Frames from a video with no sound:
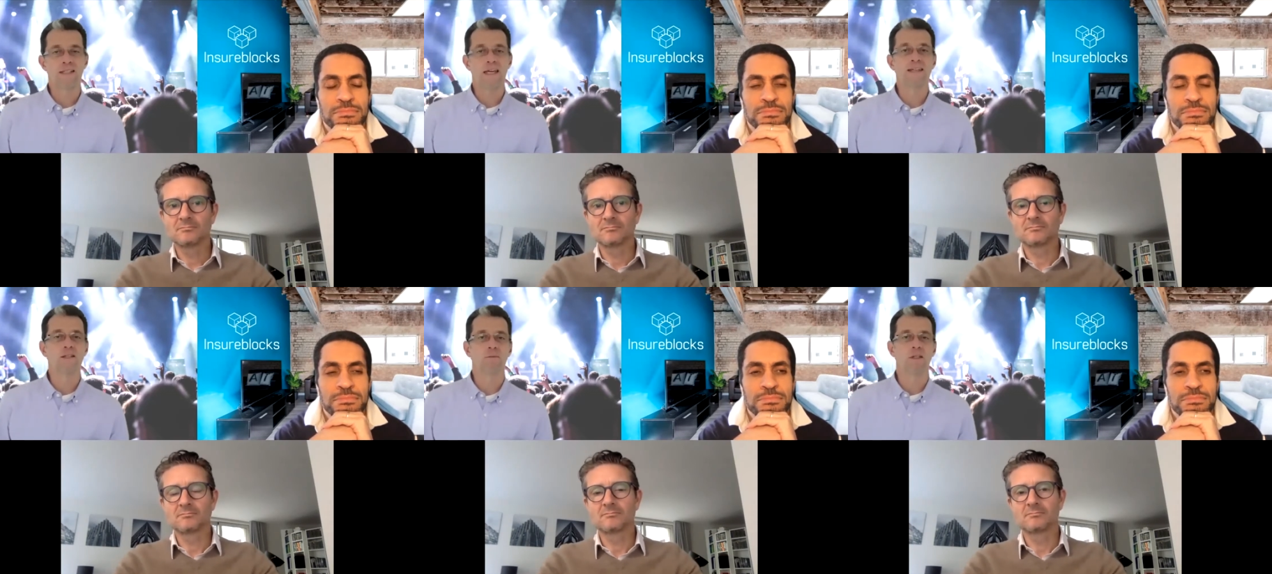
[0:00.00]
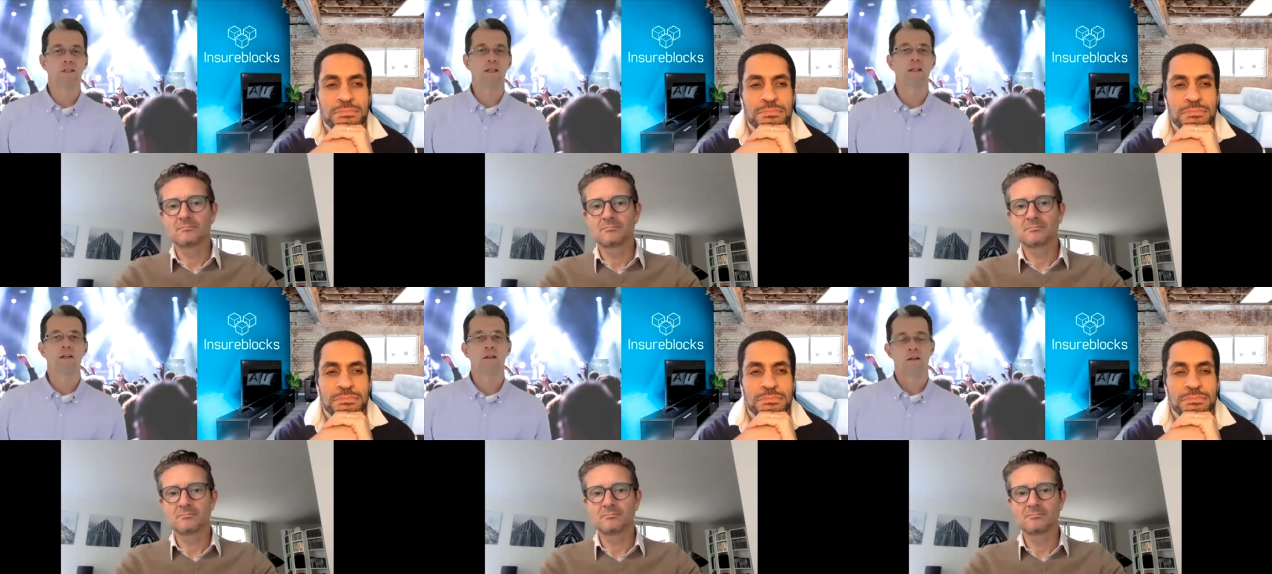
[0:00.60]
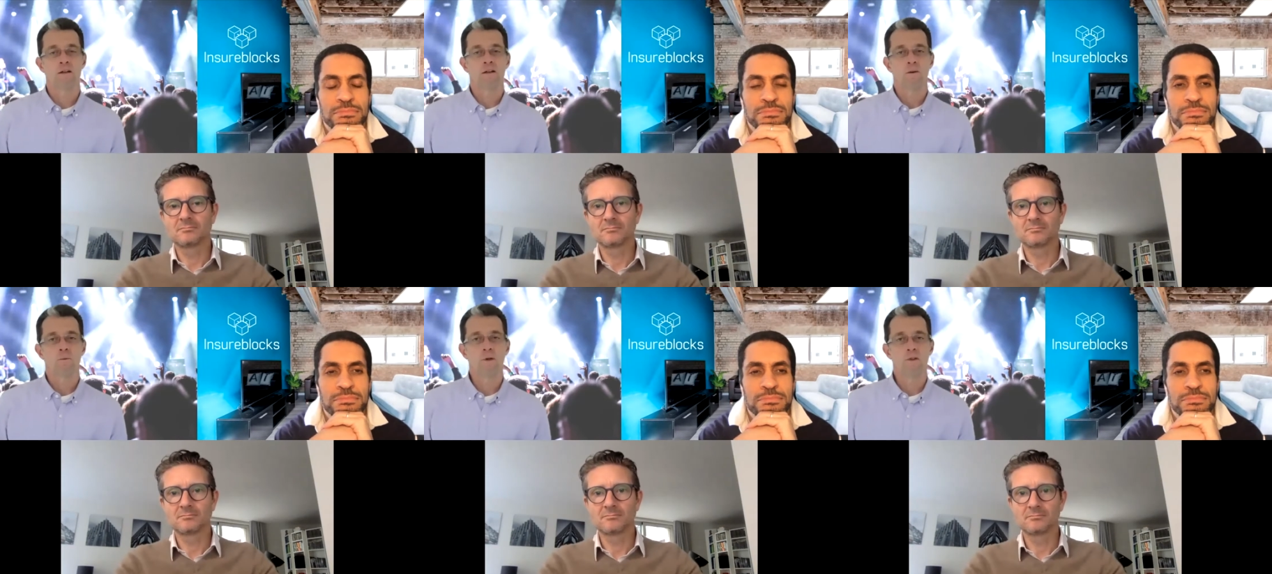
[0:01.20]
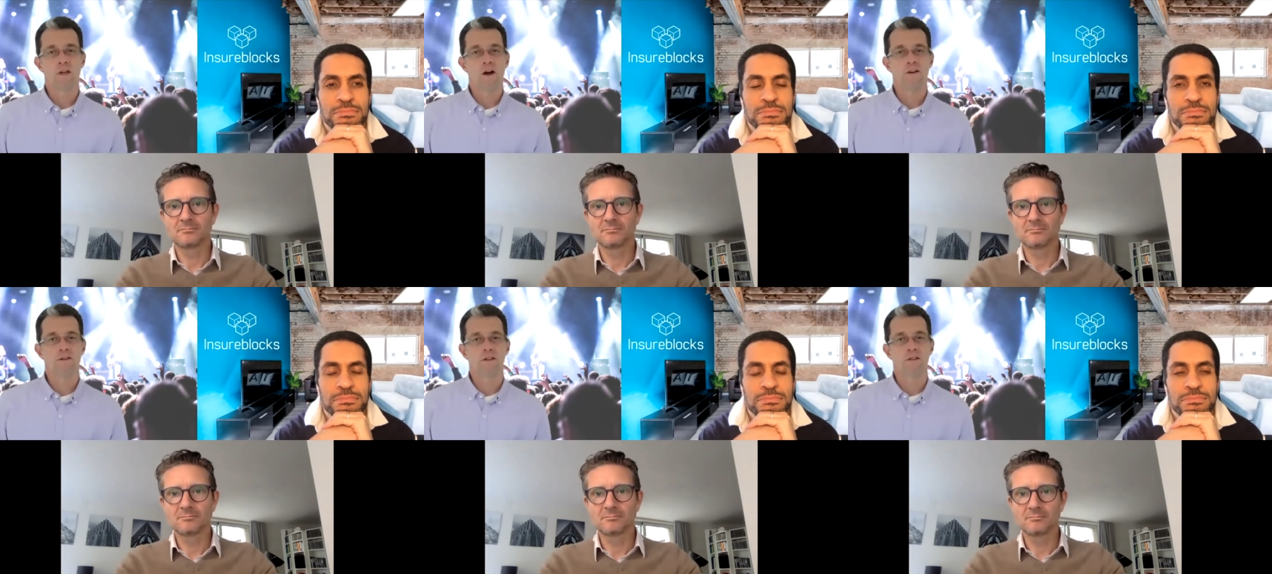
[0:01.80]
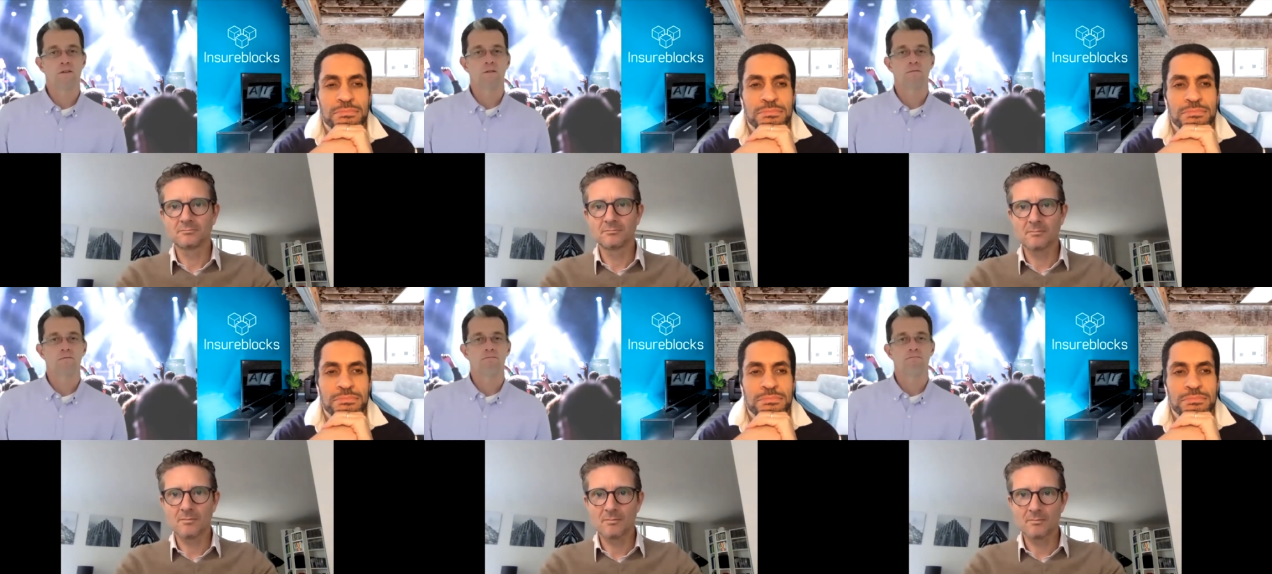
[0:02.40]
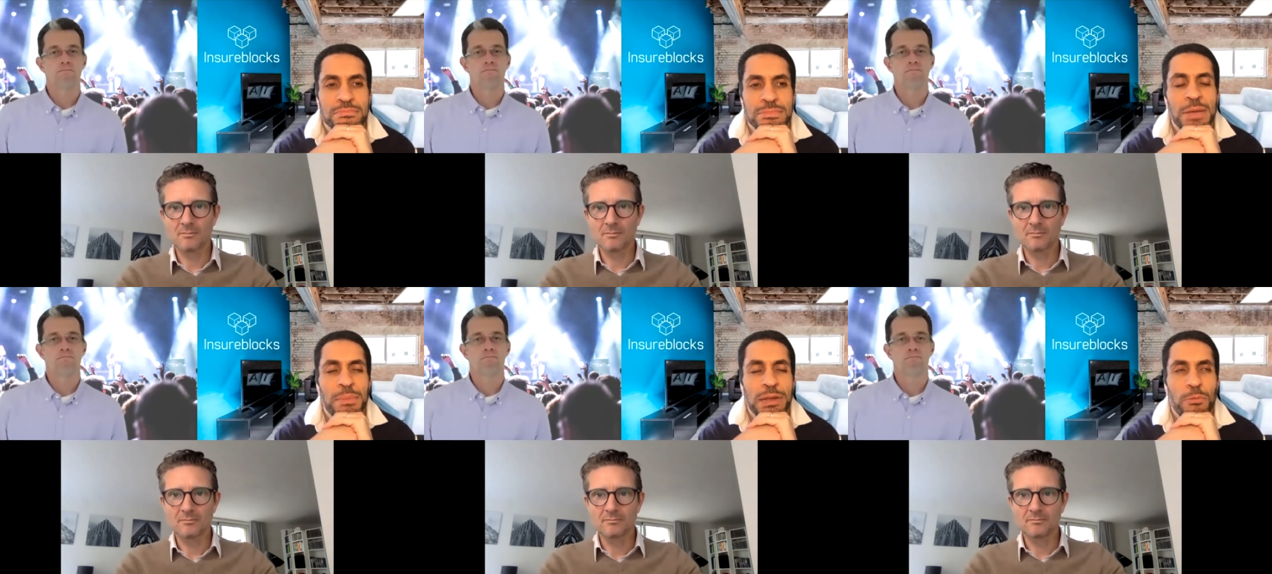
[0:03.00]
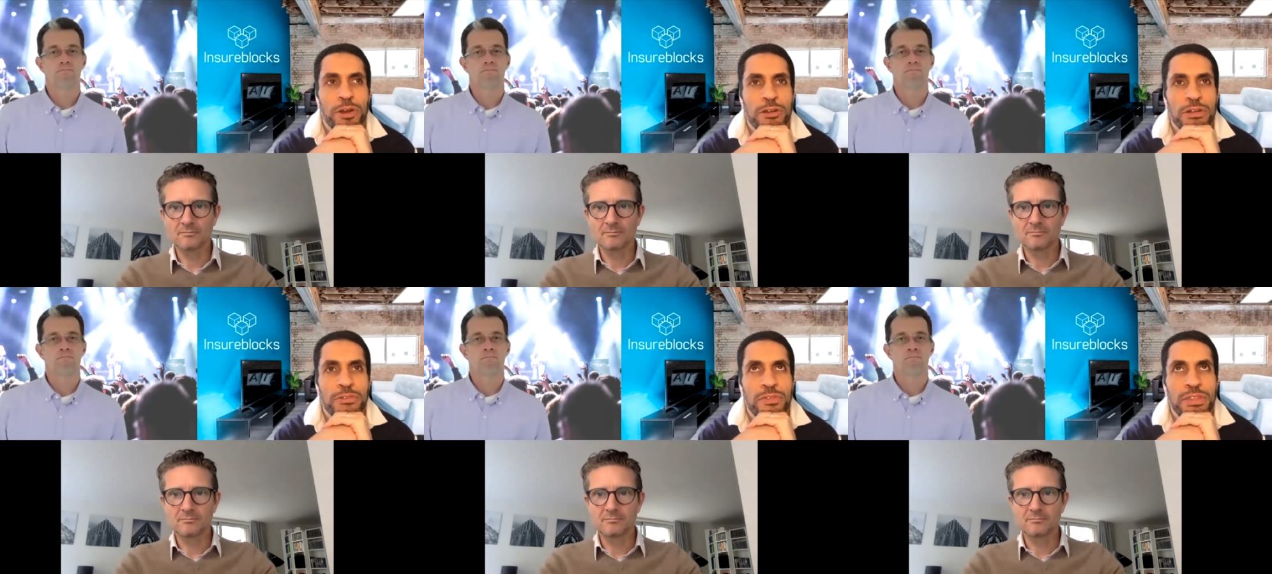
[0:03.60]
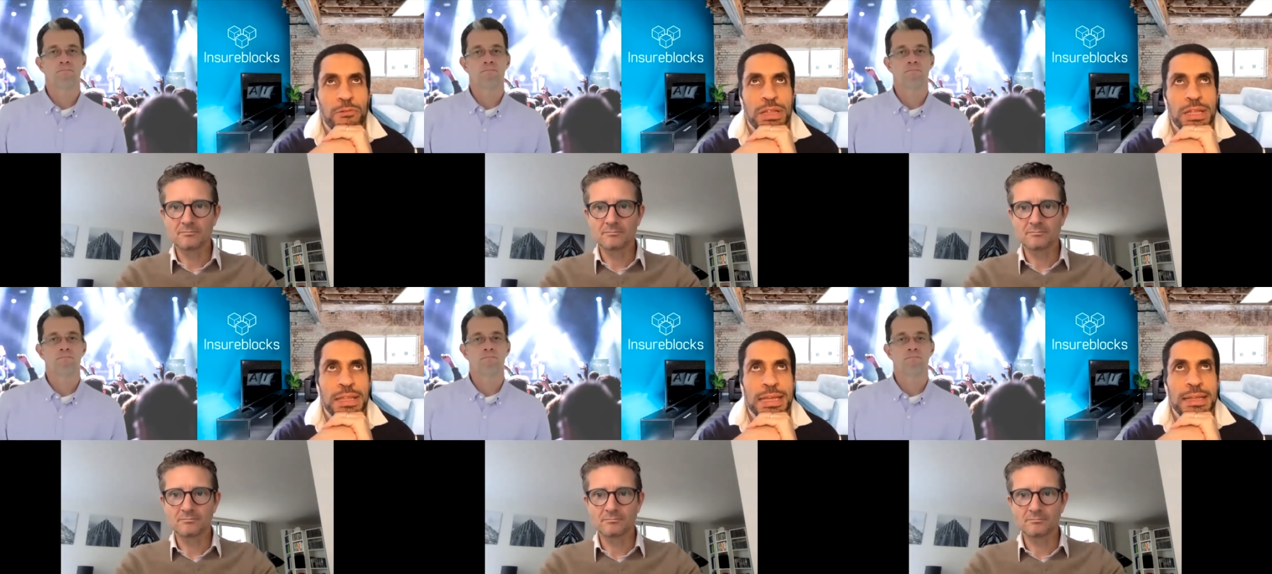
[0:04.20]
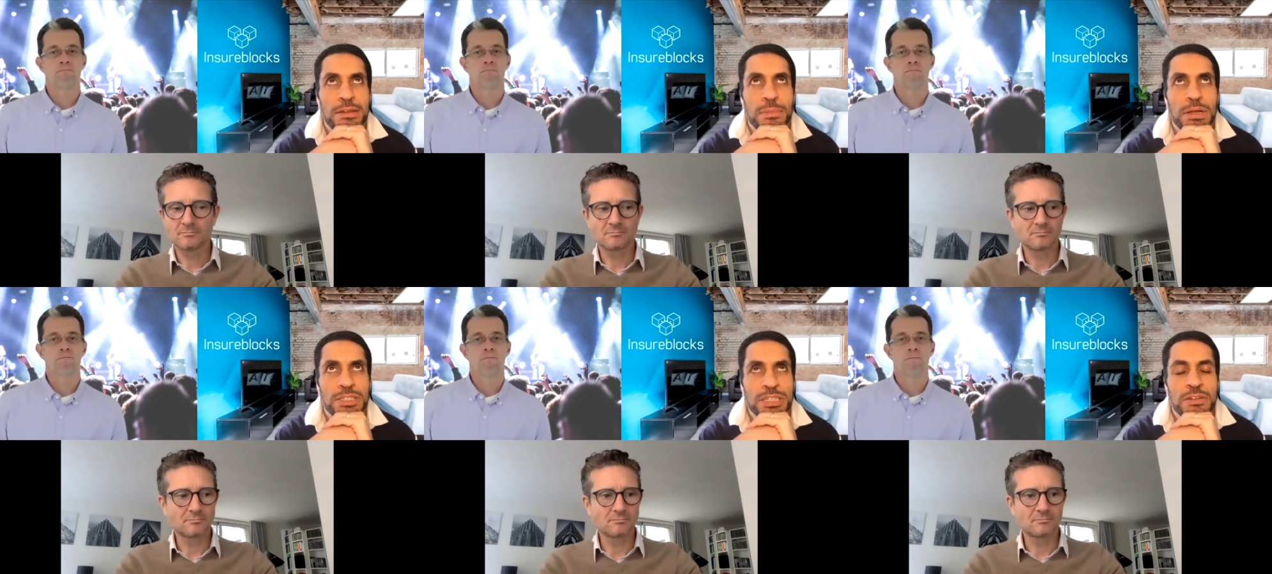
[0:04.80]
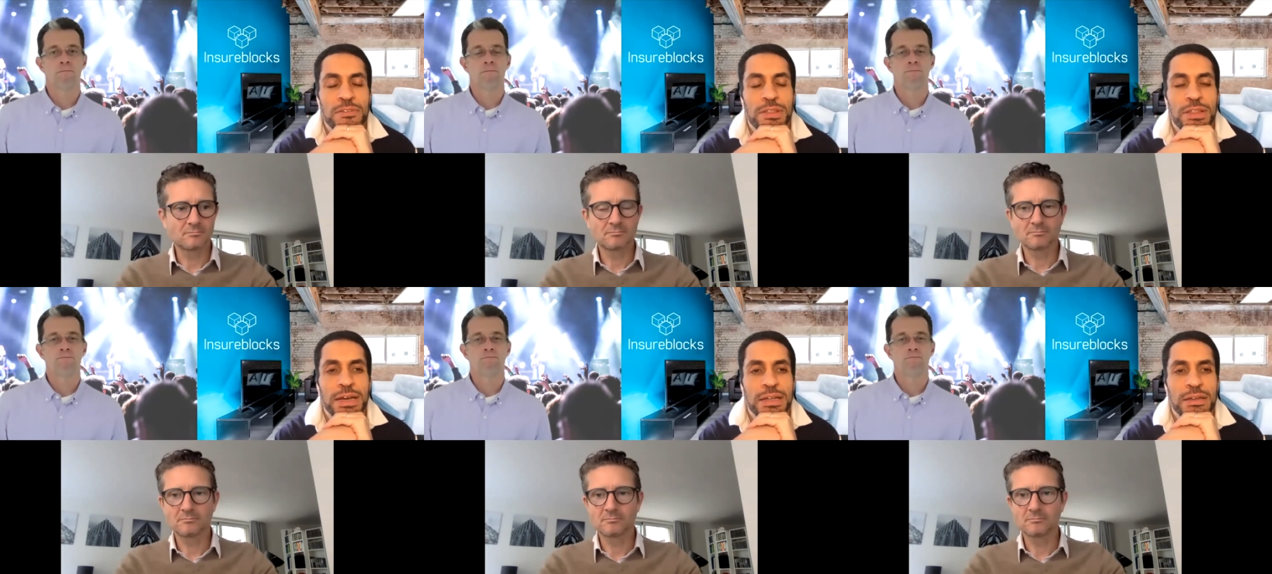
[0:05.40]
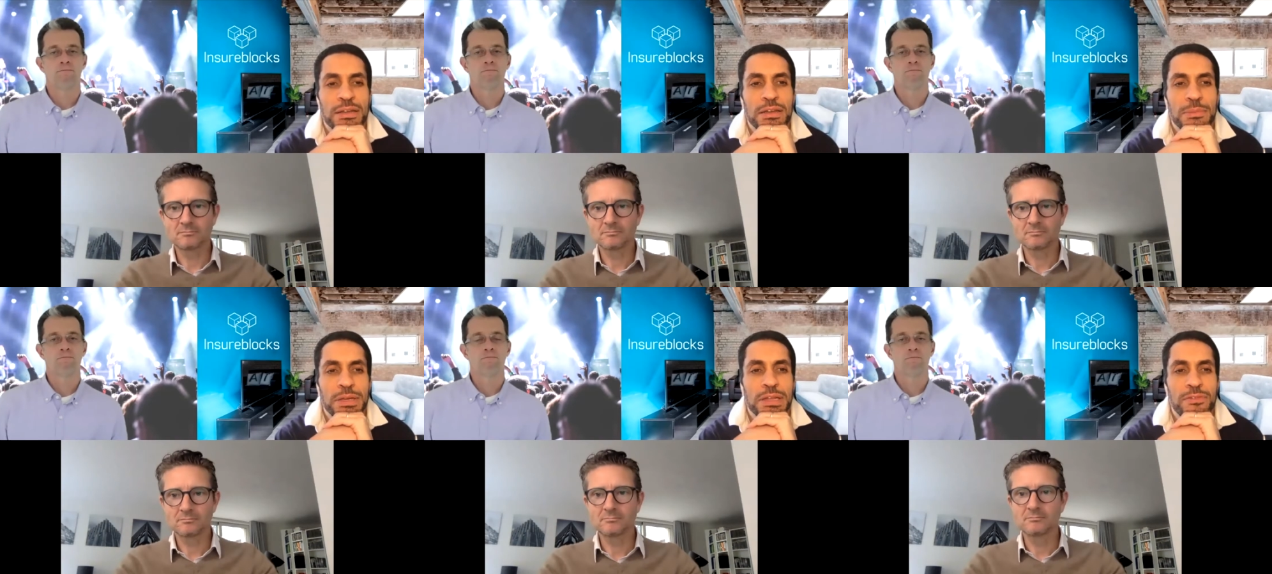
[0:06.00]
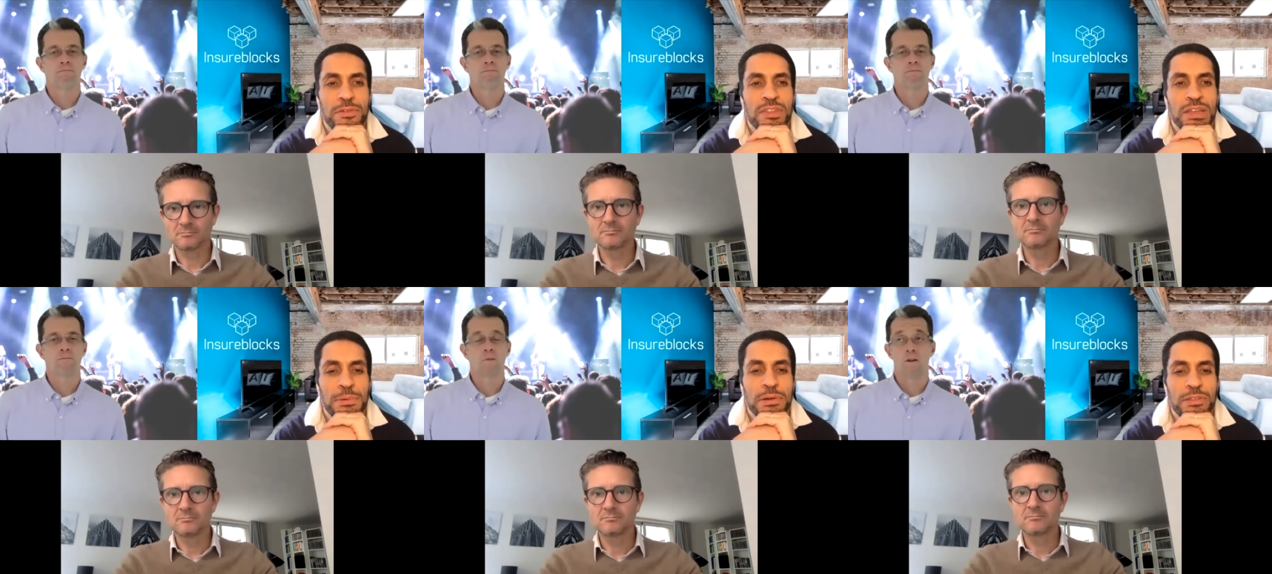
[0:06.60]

Speaker 1: intimacy with the artists.
Speaker 2: But I wonder if they really needed a blockchain for that. I mean, if, for example, a